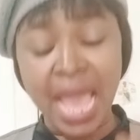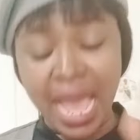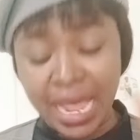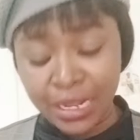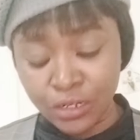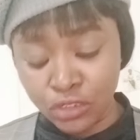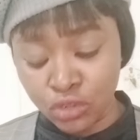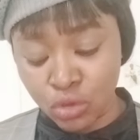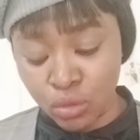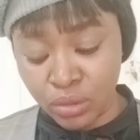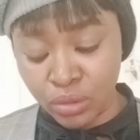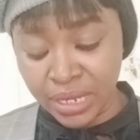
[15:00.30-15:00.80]

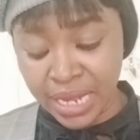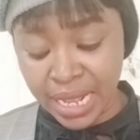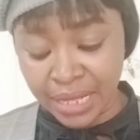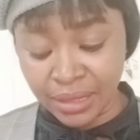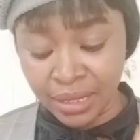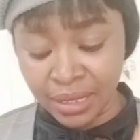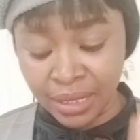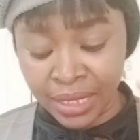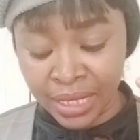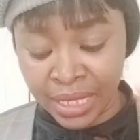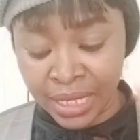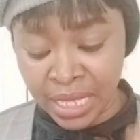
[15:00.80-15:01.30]
and don't let
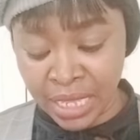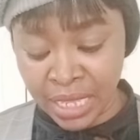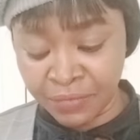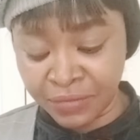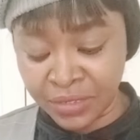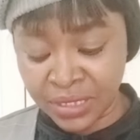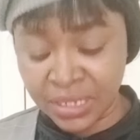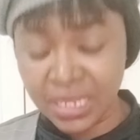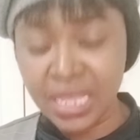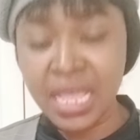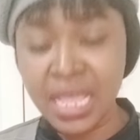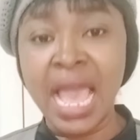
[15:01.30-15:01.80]
the
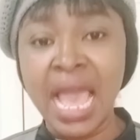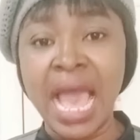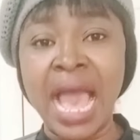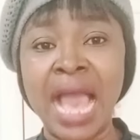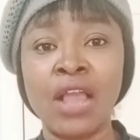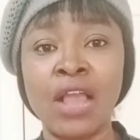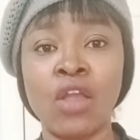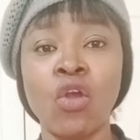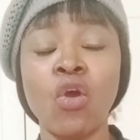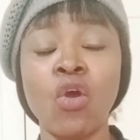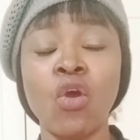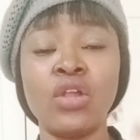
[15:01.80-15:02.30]
gift
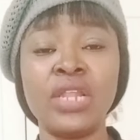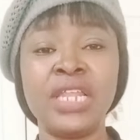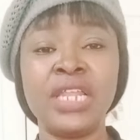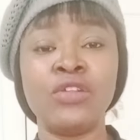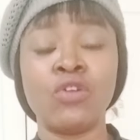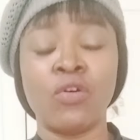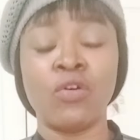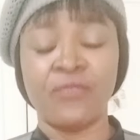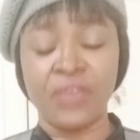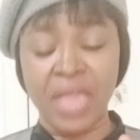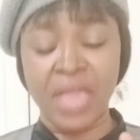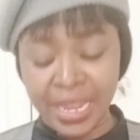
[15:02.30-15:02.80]
and calling
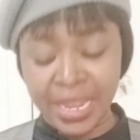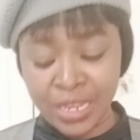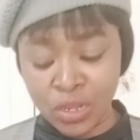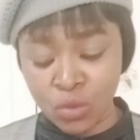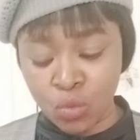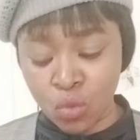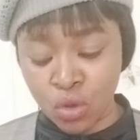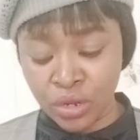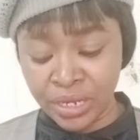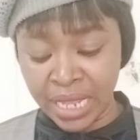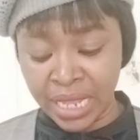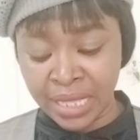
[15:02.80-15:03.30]
of
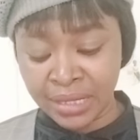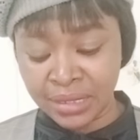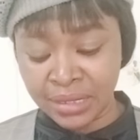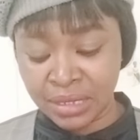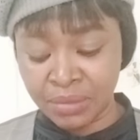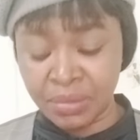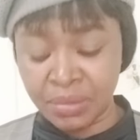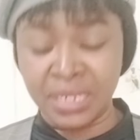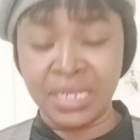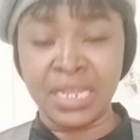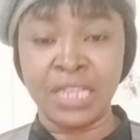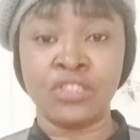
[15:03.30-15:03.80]
anyone
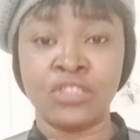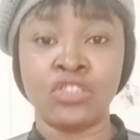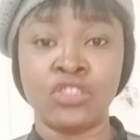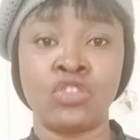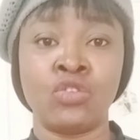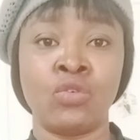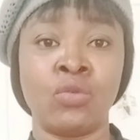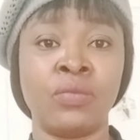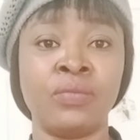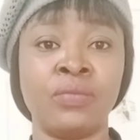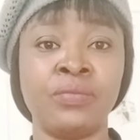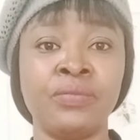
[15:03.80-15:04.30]
intimidate
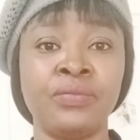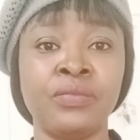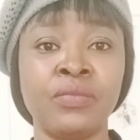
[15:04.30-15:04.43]
you.